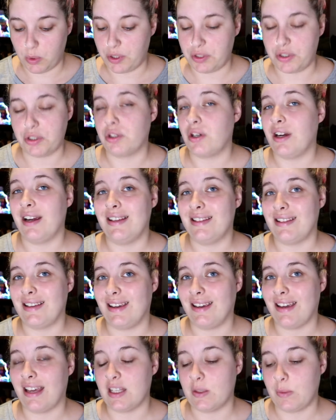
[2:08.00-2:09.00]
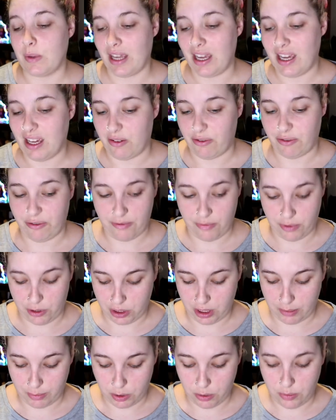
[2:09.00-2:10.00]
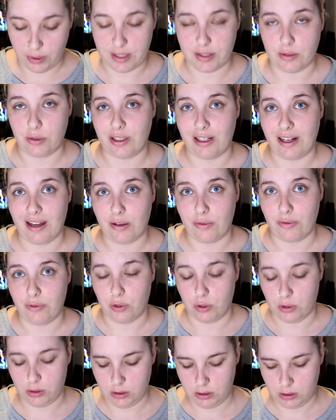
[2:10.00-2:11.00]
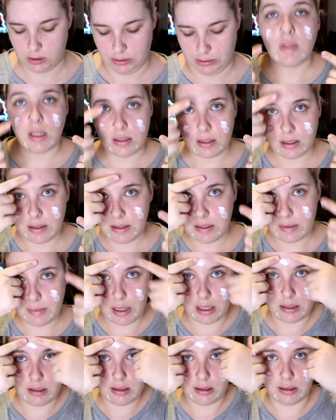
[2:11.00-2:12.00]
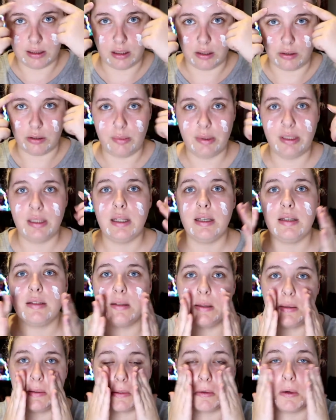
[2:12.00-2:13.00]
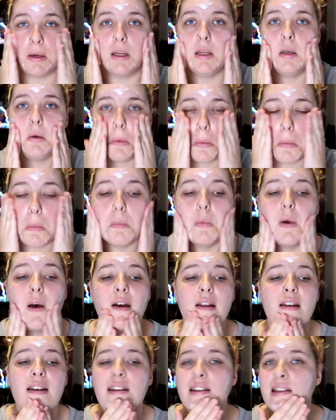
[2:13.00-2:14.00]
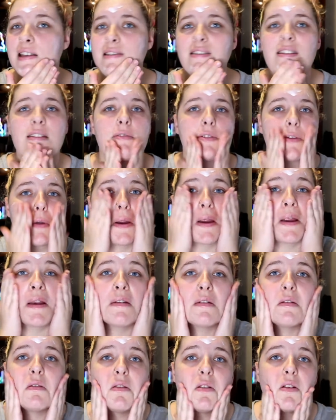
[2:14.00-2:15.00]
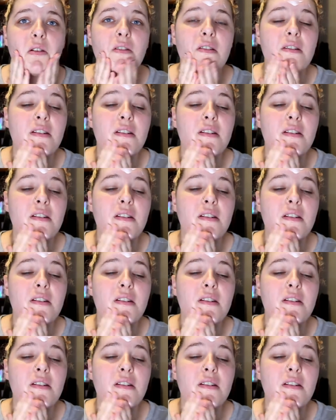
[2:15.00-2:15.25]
moisturizing SPF, which I'm always looking out for. It does smell a little bit like sunscreen, but it is sunscreen, so